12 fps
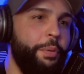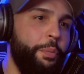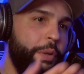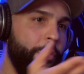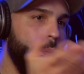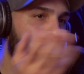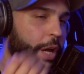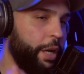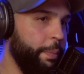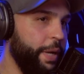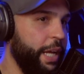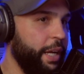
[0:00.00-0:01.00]
But we were brought
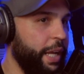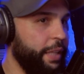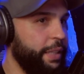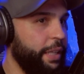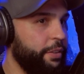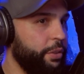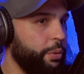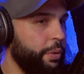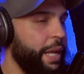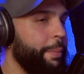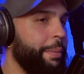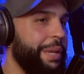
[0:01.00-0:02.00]
up kind of like that too.
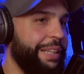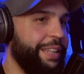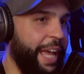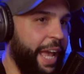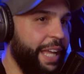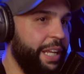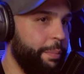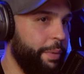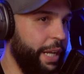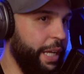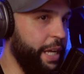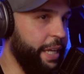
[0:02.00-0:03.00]
We're not maybe not to hate it,
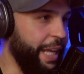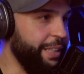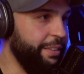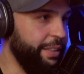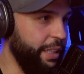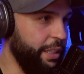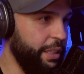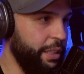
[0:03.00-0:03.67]
but like against it.